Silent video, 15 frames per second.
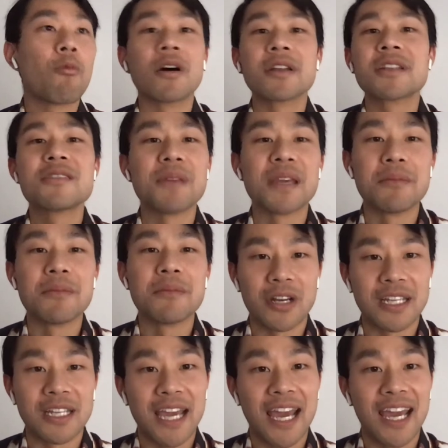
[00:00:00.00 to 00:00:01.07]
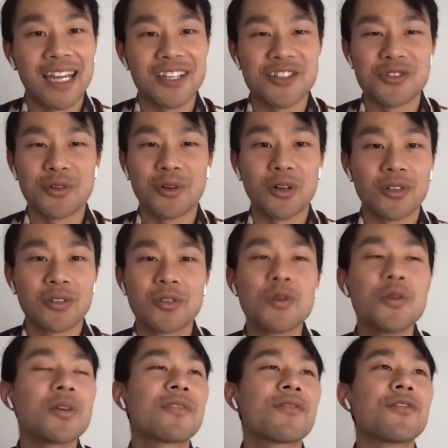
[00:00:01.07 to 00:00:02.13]
want to be more engaged or
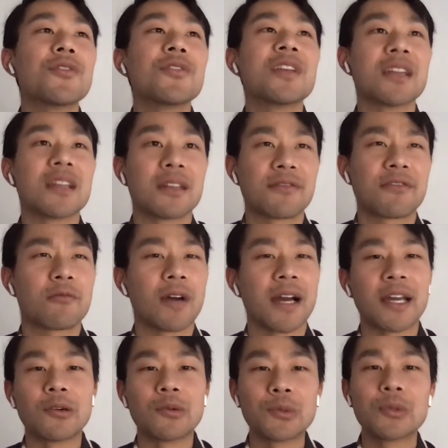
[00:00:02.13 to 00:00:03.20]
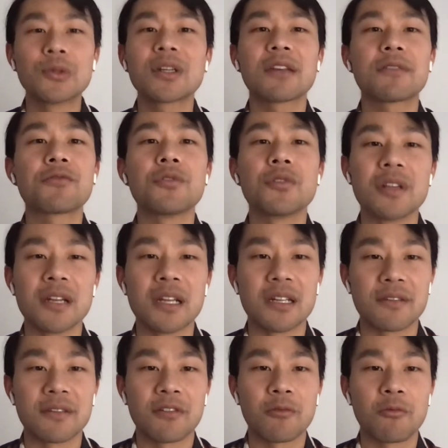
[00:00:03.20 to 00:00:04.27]
cook food in a different way or look at food in a
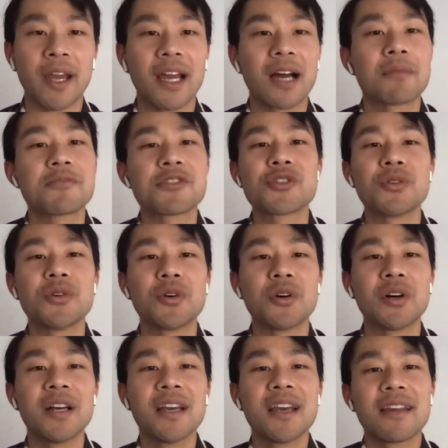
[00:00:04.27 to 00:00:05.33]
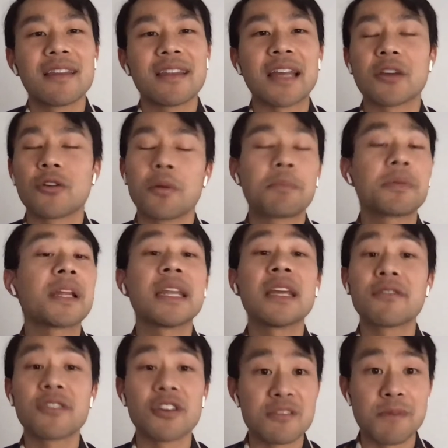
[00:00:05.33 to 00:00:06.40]
different way, I'm sure that there were plenty
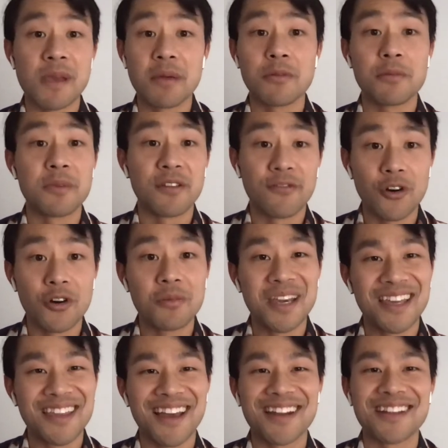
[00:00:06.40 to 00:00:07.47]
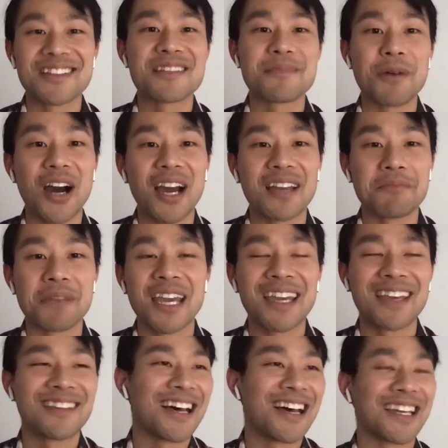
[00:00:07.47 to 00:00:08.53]
of those people before me that inspired
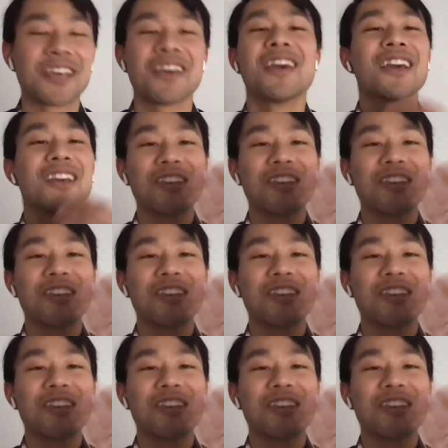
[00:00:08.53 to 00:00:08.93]
me, like,